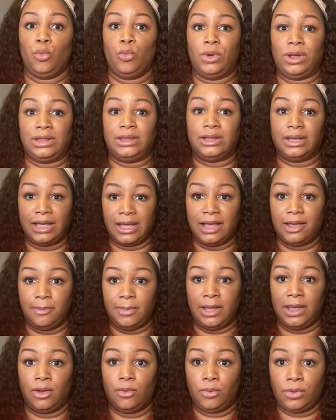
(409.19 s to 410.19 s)
With the
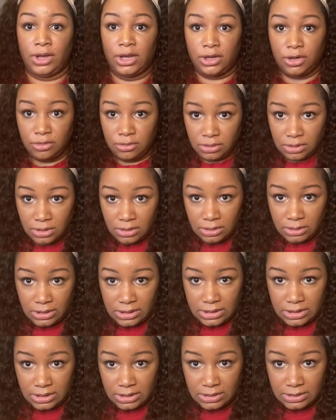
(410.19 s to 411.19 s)
headband wig, you literally
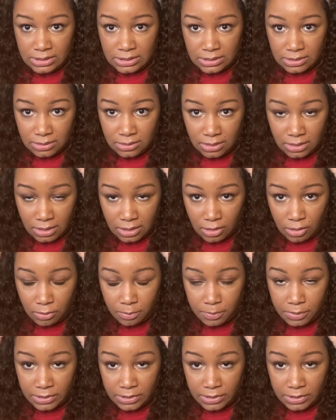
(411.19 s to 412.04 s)
just, you know,